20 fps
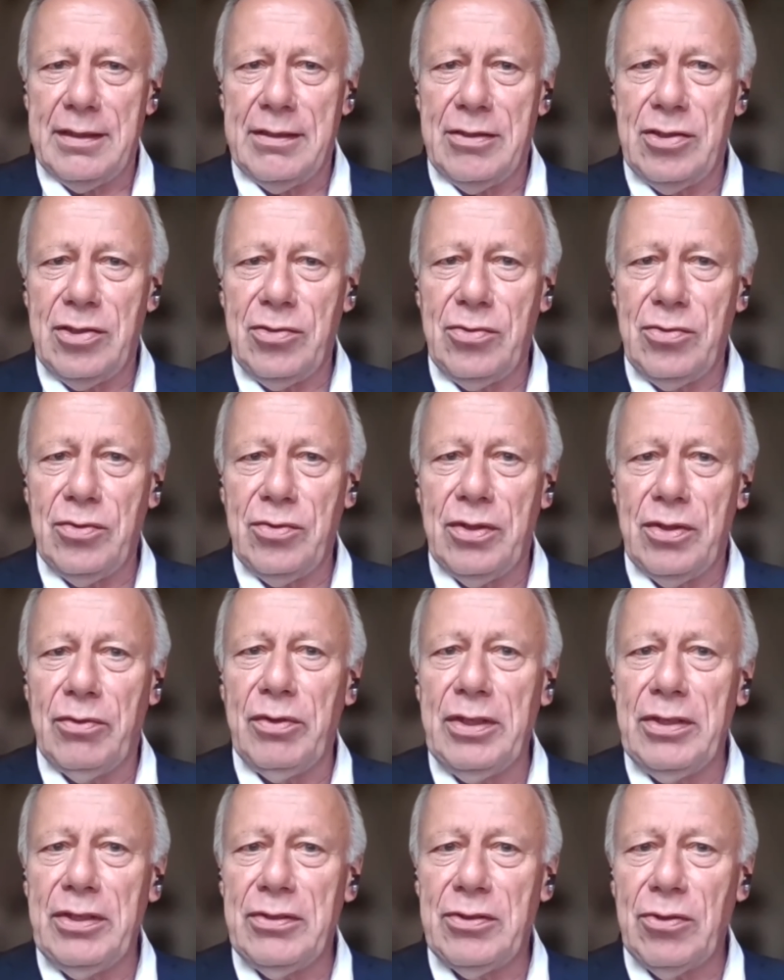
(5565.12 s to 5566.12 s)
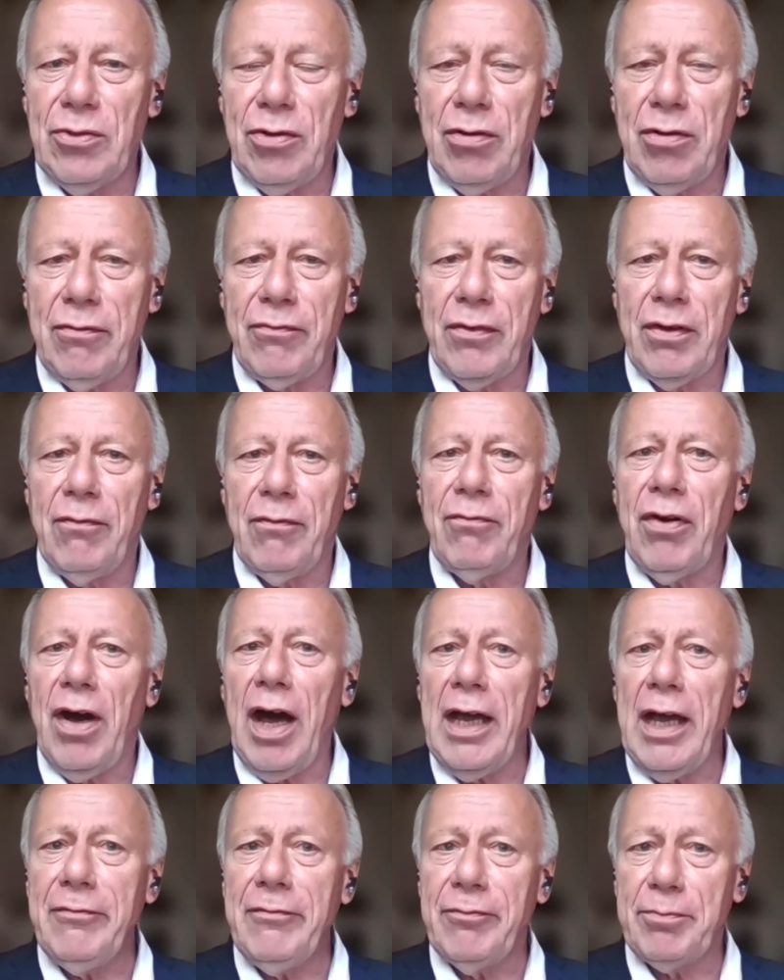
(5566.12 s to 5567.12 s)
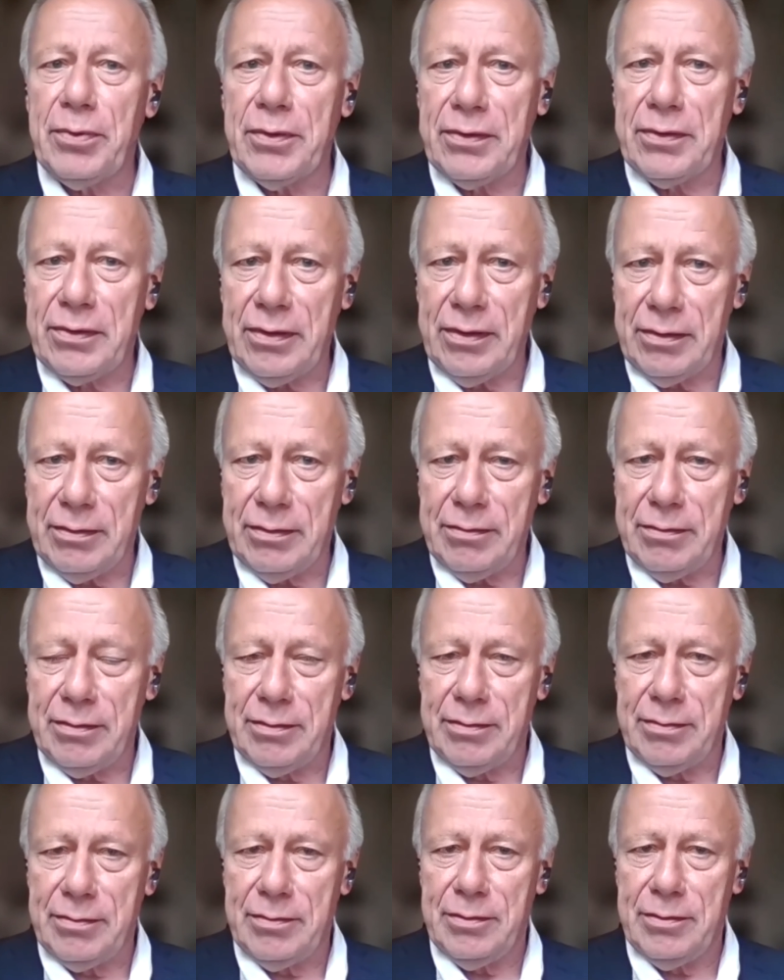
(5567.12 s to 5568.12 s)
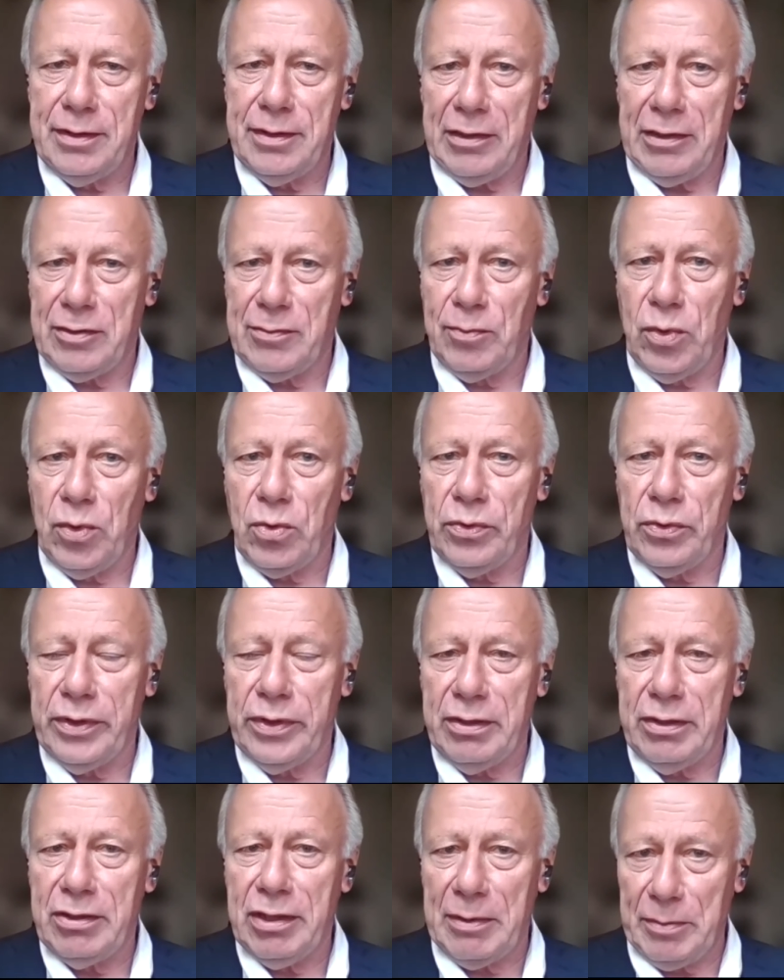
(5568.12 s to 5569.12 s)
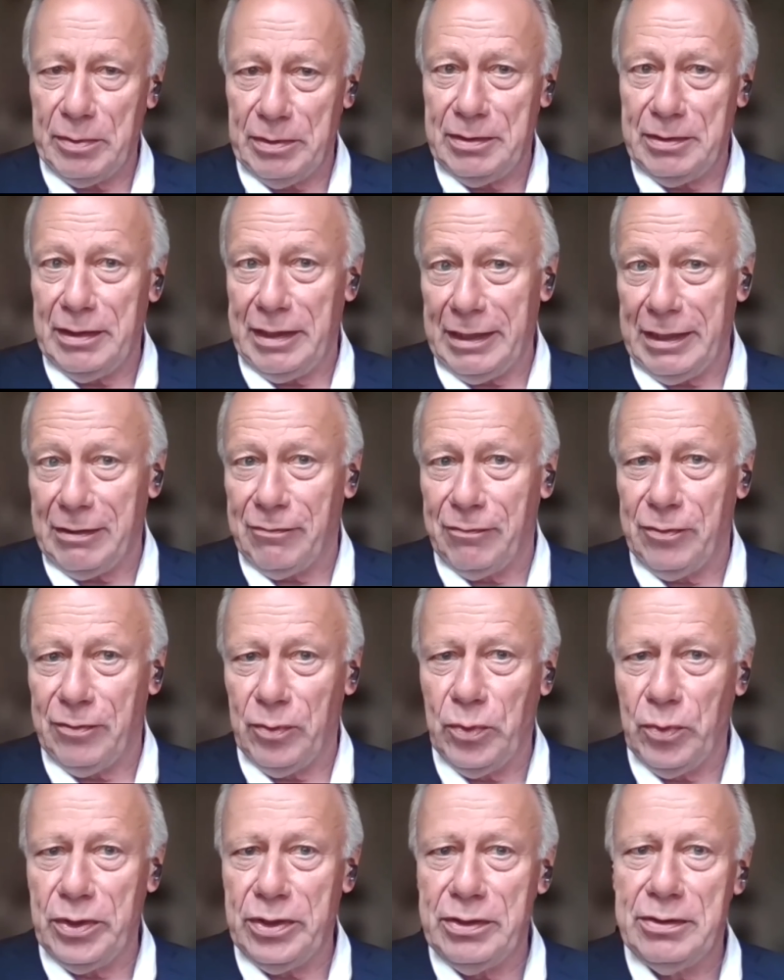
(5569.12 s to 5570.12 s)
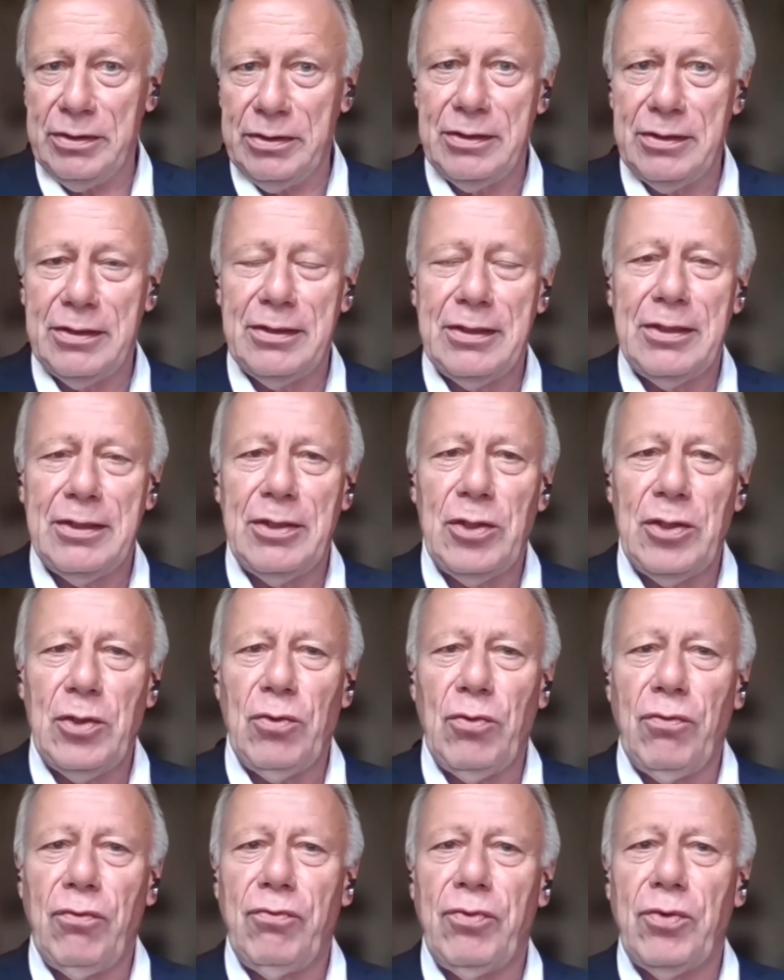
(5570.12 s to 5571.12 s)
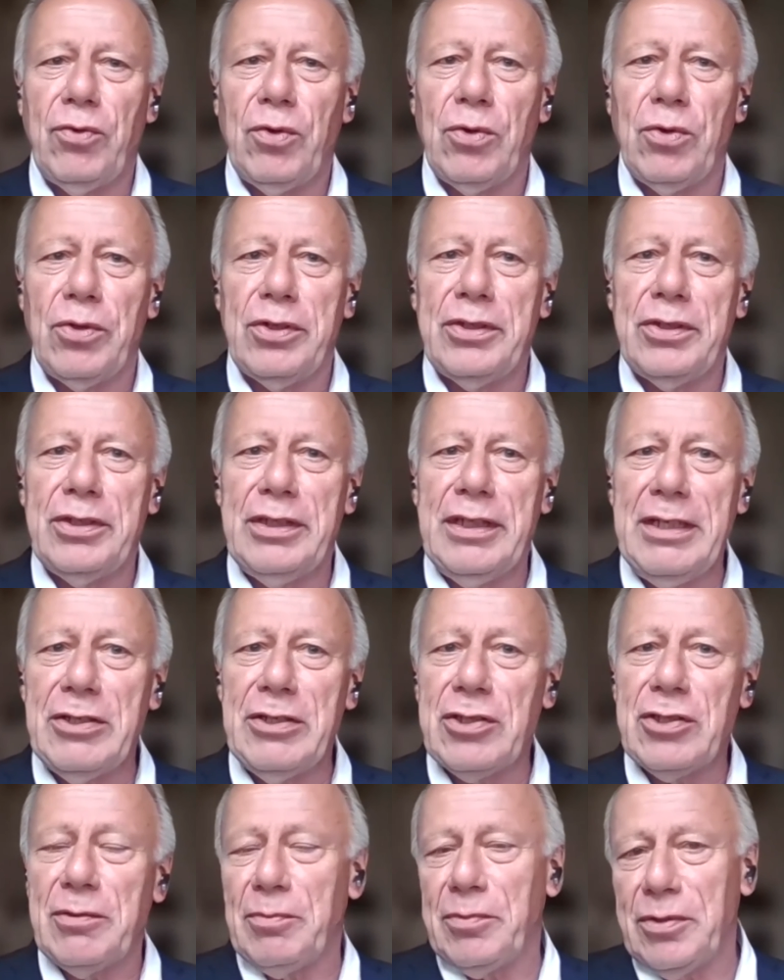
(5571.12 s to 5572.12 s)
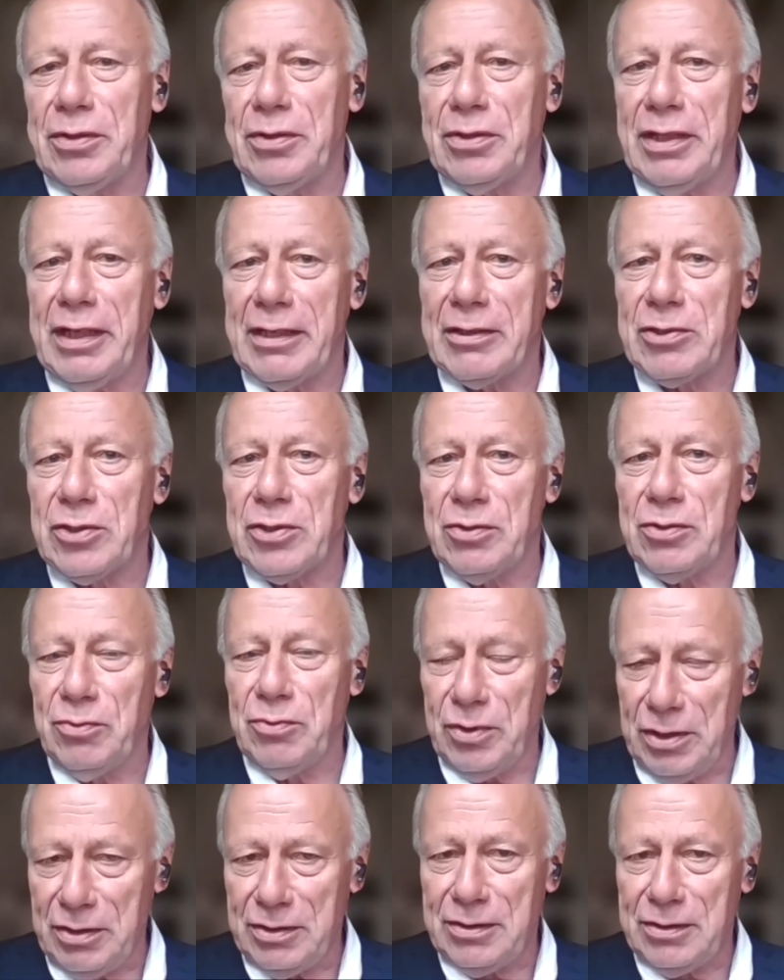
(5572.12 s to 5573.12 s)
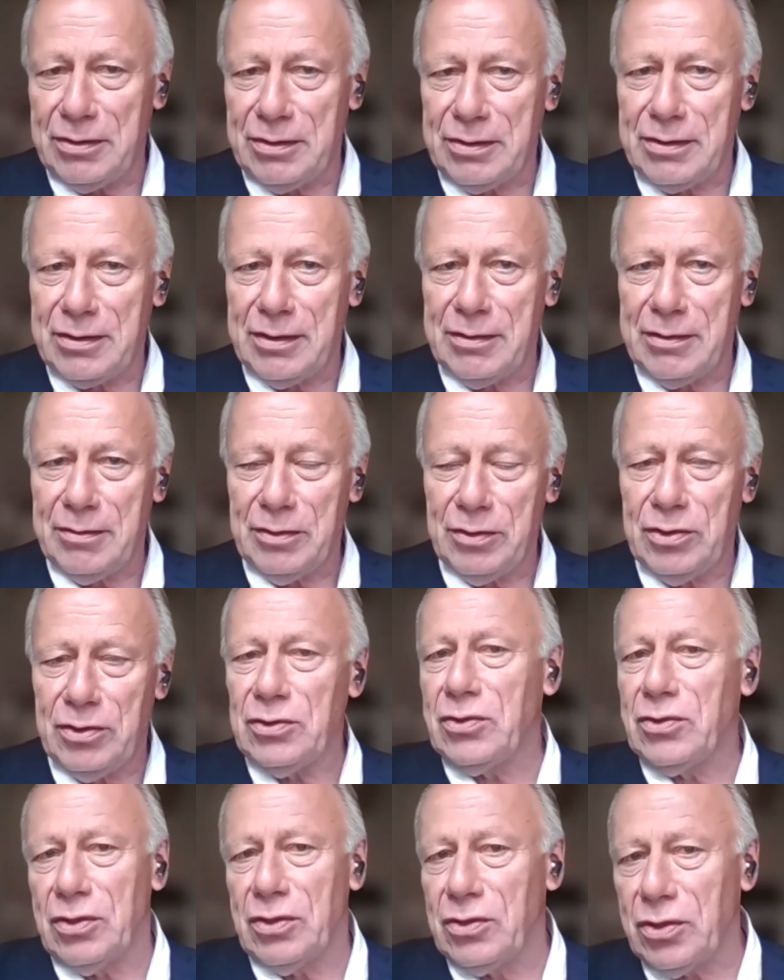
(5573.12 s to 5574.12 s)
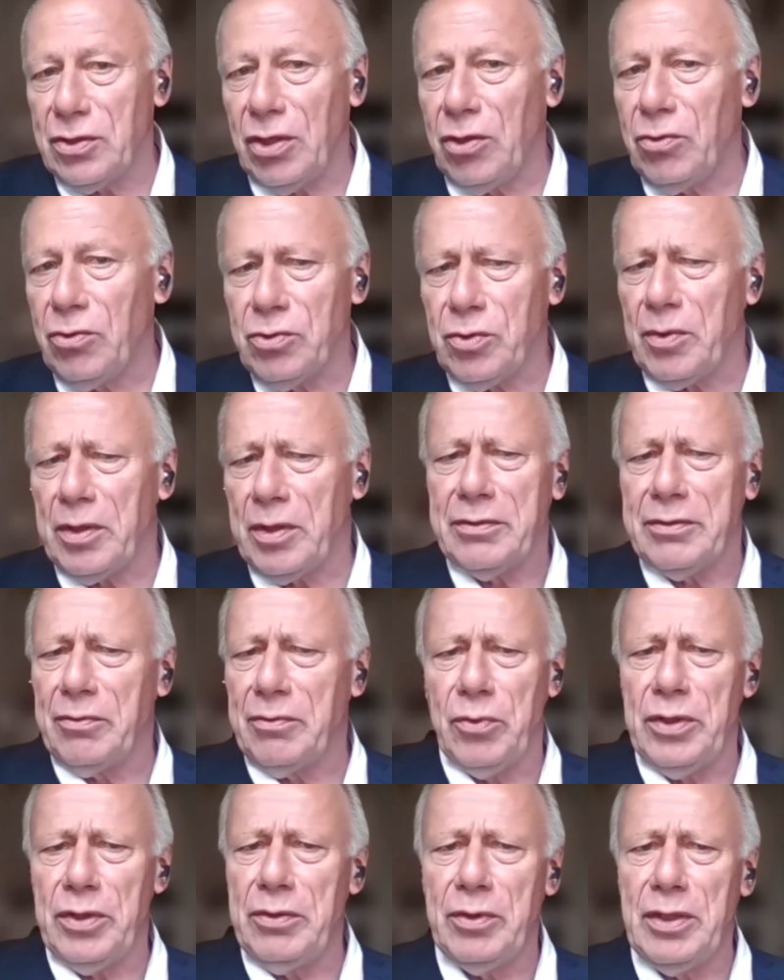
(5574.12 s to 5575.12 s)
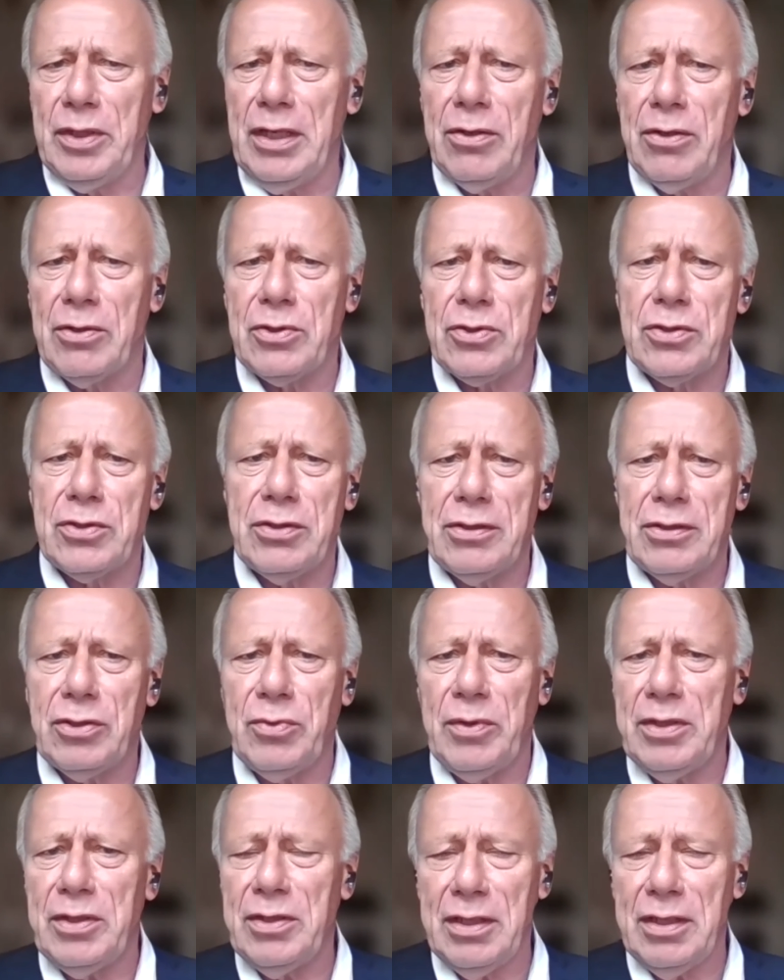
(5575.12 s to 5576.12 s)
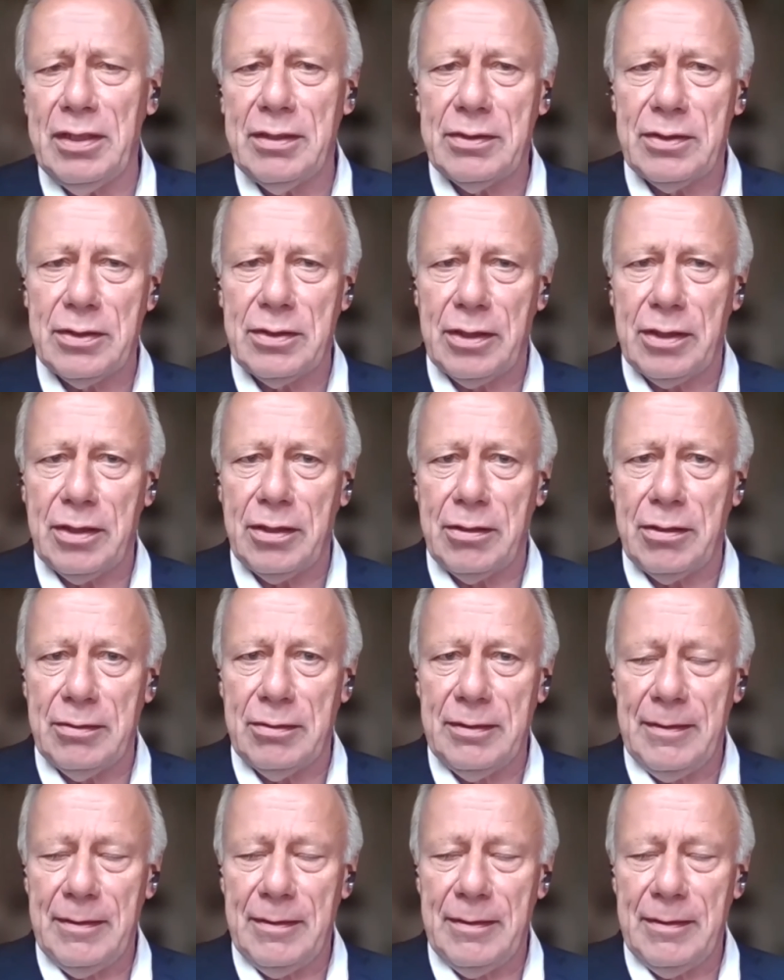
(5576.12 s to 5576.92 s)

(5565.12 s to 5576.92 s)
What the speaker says: to reserve 5%, that's more than double like for wind, for nature protection reasons. This is older one, we launched it 20 years ago.